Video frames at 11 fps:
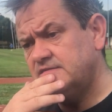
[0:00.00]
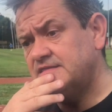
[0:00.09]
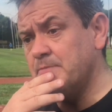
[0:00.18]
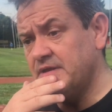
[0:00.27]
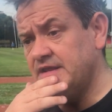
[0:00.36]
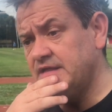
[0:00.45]

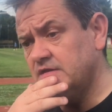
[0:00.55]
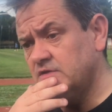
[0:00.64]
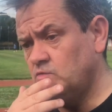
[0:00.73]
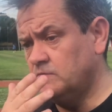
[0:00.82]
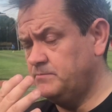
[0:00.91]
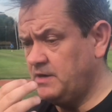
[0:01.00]
Dan Bennett, who
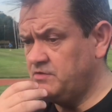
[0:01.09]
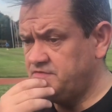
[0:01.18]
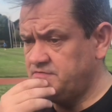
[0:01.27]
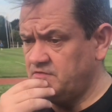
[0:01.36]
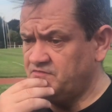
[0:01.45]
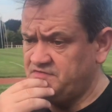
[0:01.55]
were
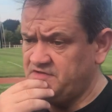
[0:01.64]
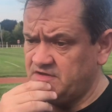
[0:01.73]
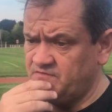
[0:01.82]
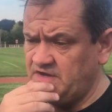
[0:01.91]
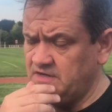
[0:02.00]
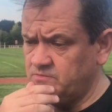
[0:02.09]
both obviously
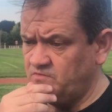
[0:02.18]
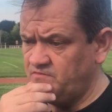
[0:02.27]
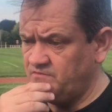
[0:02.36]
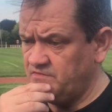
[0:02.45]
unavailable